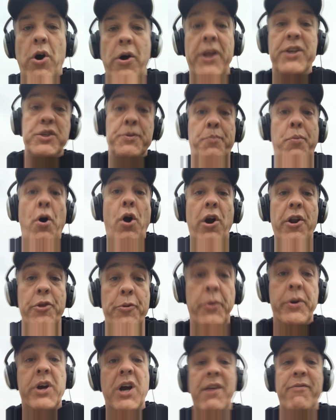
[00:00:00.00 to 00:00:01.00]
on as a part of
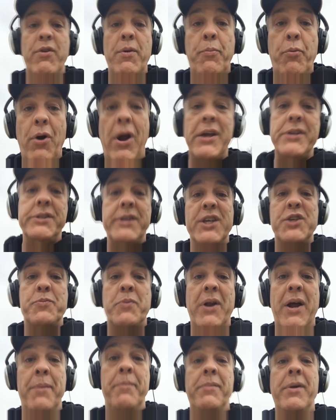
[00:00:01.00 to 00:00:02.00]
the recovery process,
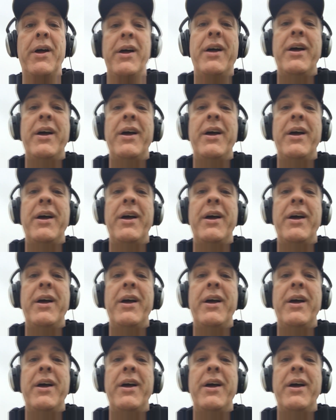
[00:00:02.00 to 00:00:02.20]
but I'm